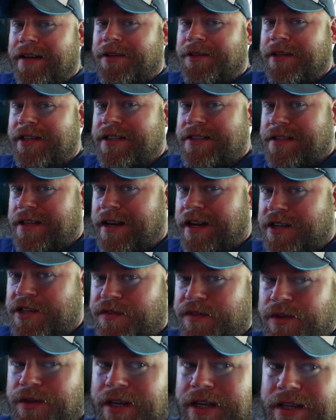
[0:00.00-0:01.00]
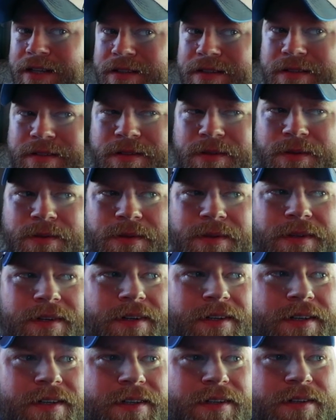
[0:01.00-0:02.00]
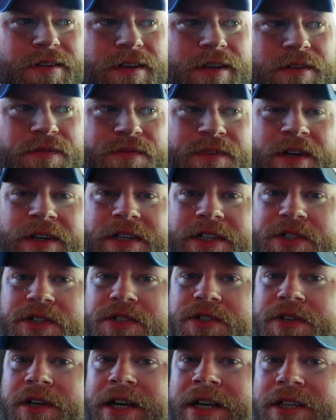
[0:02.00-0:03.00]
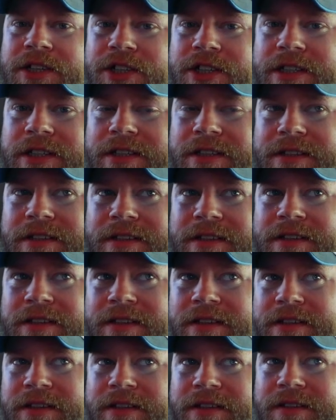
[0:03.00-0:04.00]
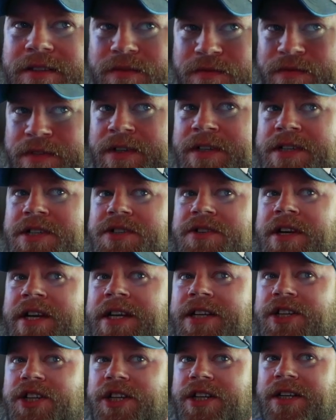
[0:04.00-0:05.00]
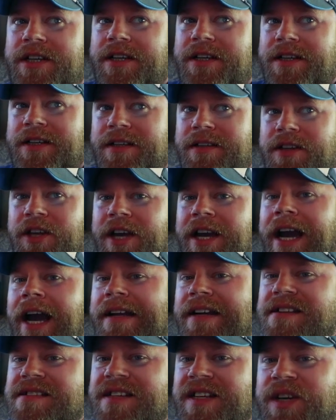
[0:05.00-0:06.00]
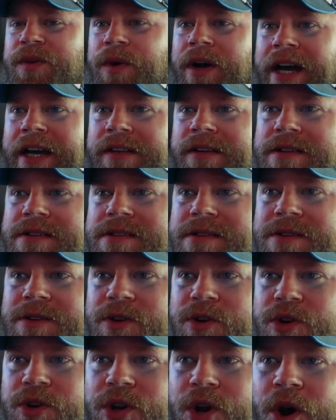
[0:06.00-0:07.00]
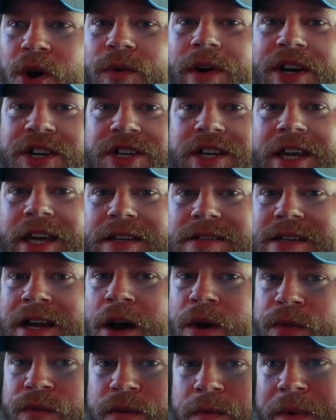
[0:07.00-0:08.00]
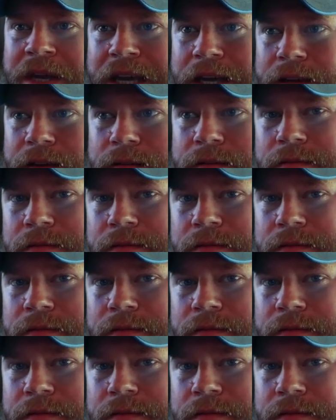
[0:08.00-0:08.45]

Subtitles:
degrees the next few days, so that's very strange. Very strange. You can kind of see why there's no rush to get south for me.